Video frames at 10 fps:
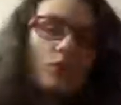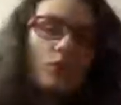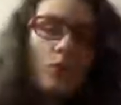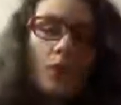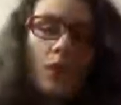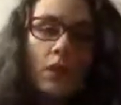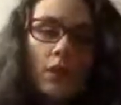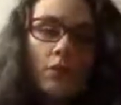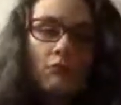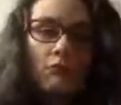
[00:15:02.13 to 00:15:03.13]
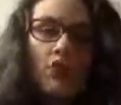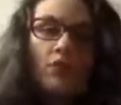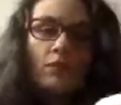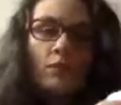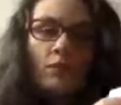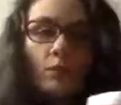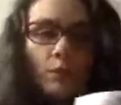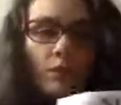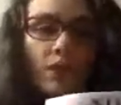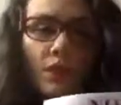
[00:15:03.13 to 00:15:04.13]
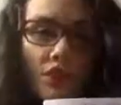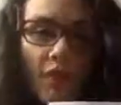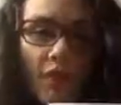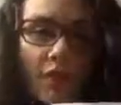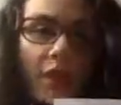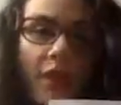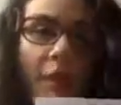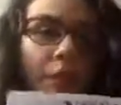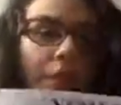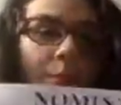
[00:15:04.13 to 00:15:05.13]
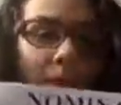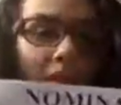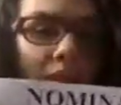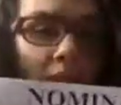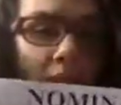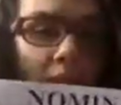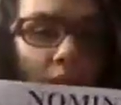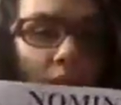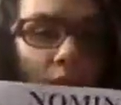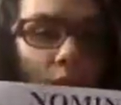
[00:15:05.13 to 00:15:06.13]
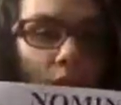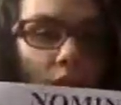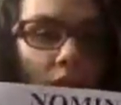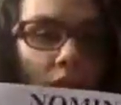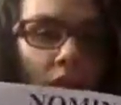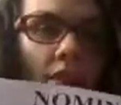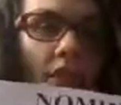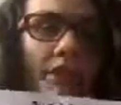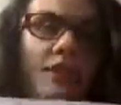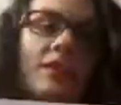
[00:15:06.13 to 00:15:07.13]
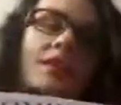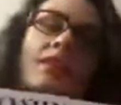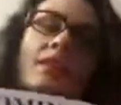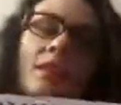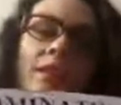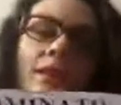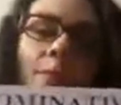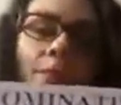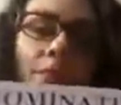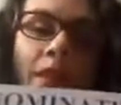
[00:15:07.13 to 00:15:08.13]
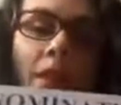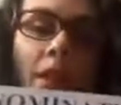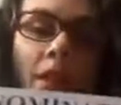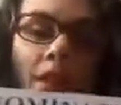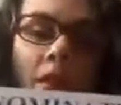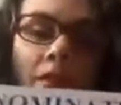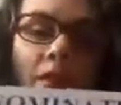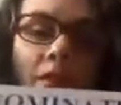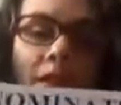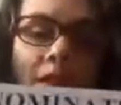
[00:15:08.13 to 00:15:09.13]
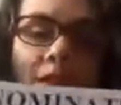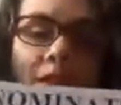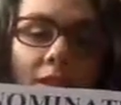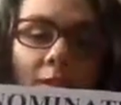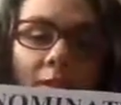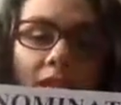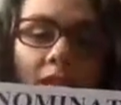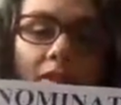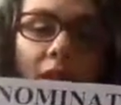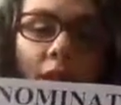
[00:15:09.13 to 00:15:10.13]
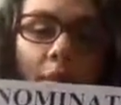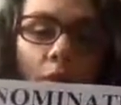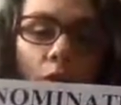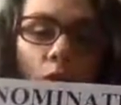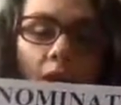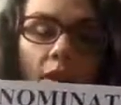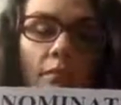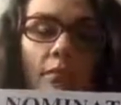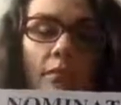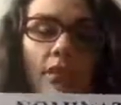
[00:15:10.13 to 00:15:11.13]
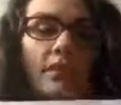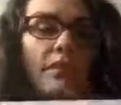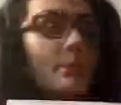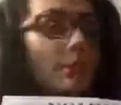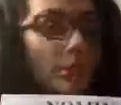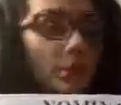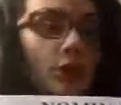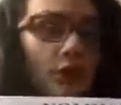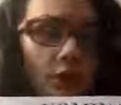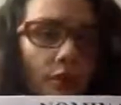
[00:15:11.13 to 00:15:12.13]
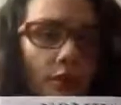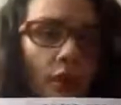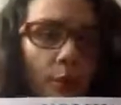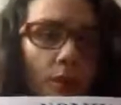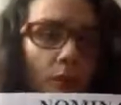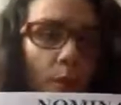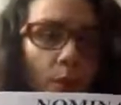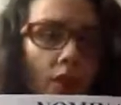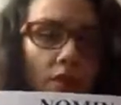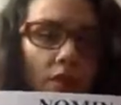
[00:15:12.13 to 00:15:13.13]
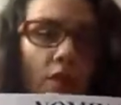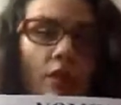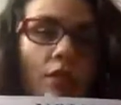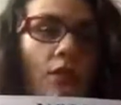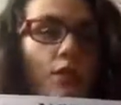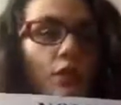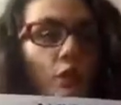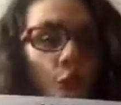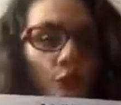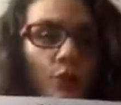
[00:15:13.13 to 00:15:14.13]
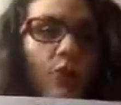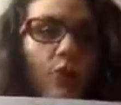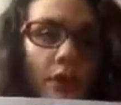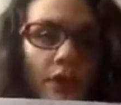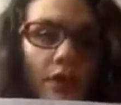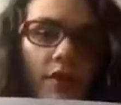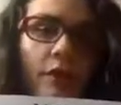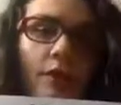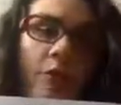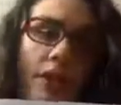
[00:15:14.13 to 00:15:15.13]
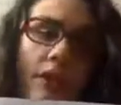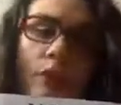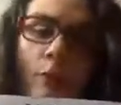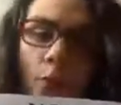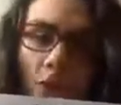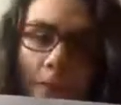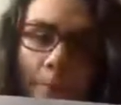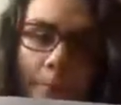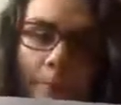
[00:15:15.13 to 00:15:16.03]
to gender rules in general, but basic rule is that this piva Mora is the plural form of the word, of the neutral word pivo more.